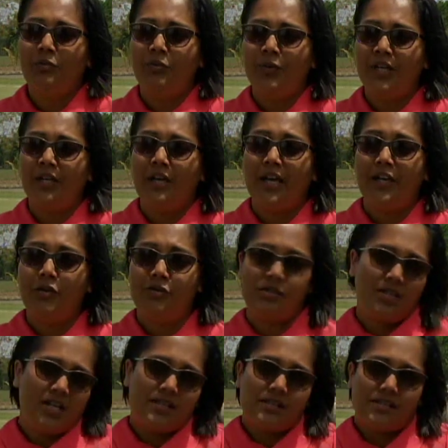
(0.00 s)
I use it
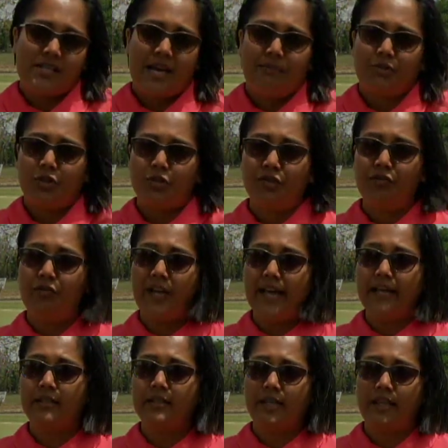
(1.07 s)
as a time to
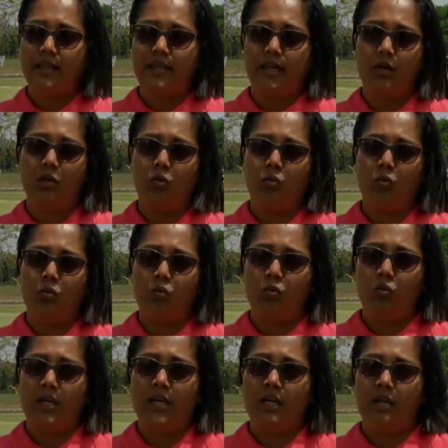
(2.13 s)
reflect. I think
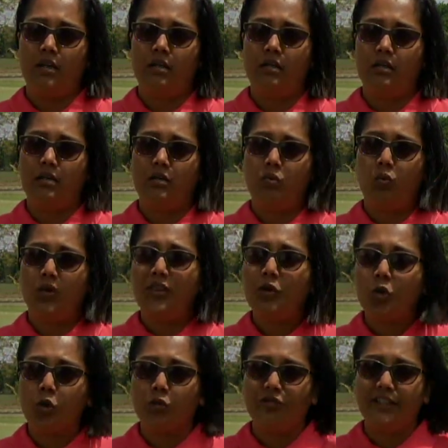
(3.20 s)
with
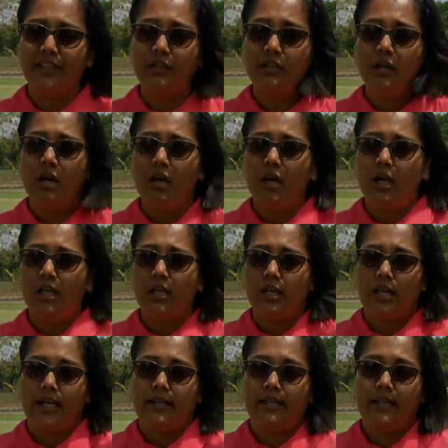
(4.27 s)
COVID,
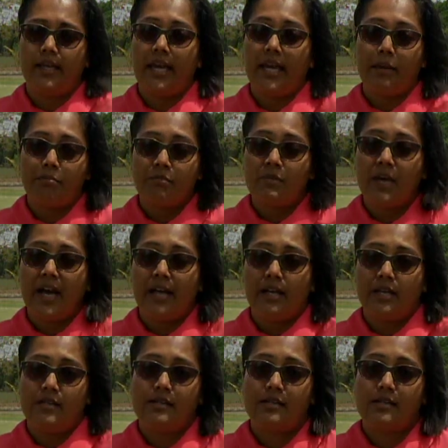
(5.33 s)
it came at
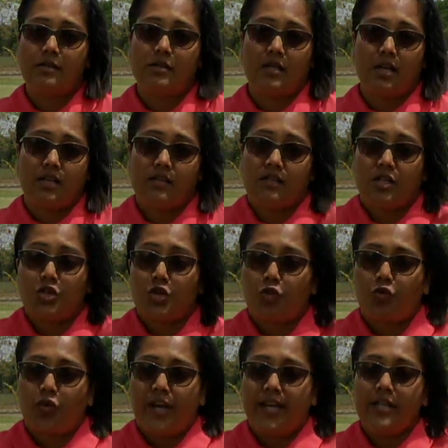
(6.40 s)
us at such a
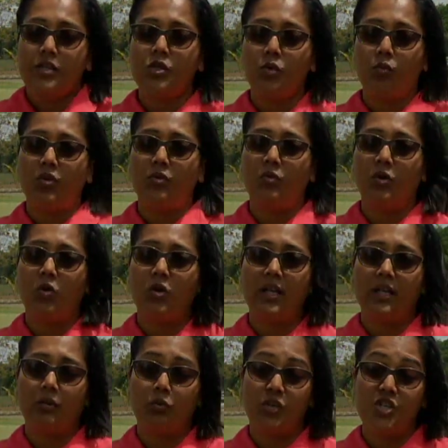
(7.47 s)
rate.
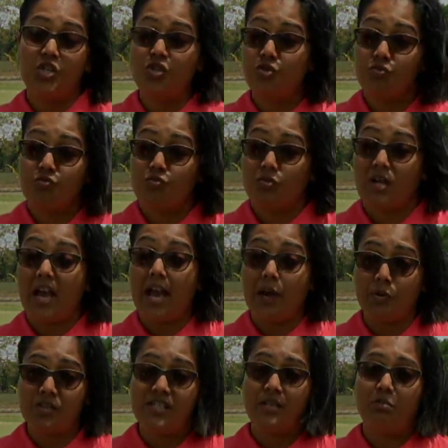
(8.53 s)
I
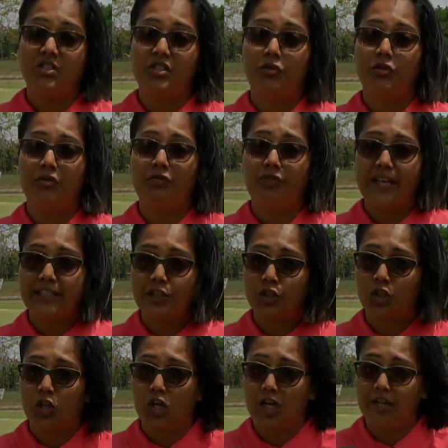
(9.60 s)
was able to reflect on
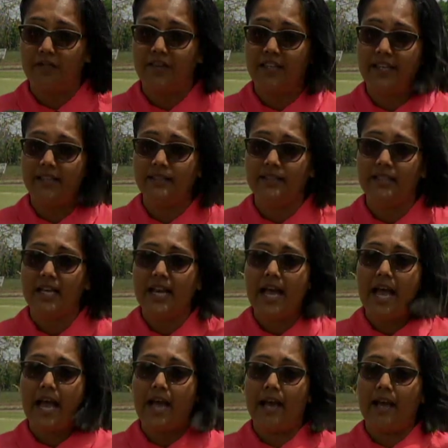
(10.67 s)
a lot of things,
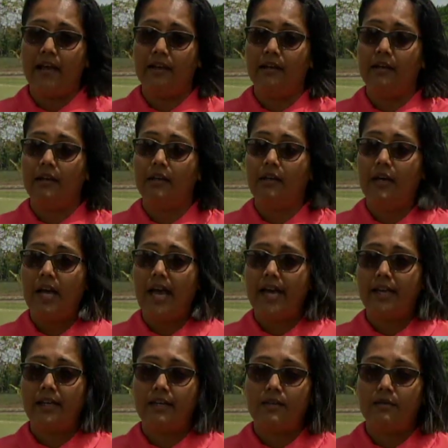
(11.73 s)
and I
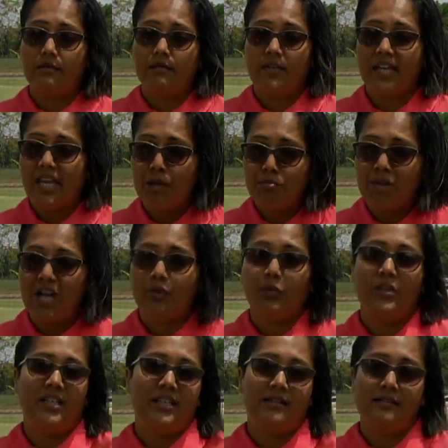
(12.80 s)
came back with
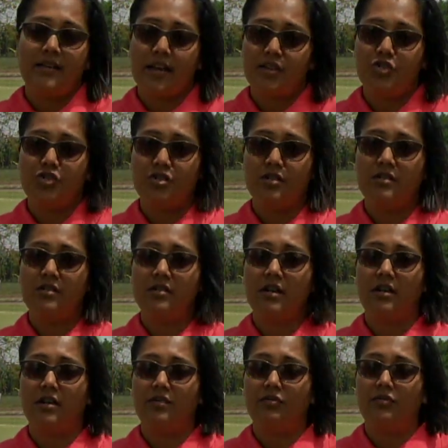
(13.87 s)
the intention
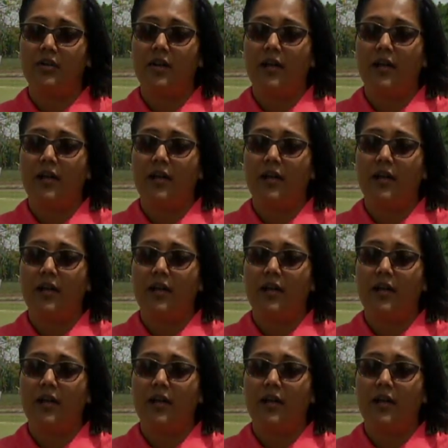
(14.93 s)
of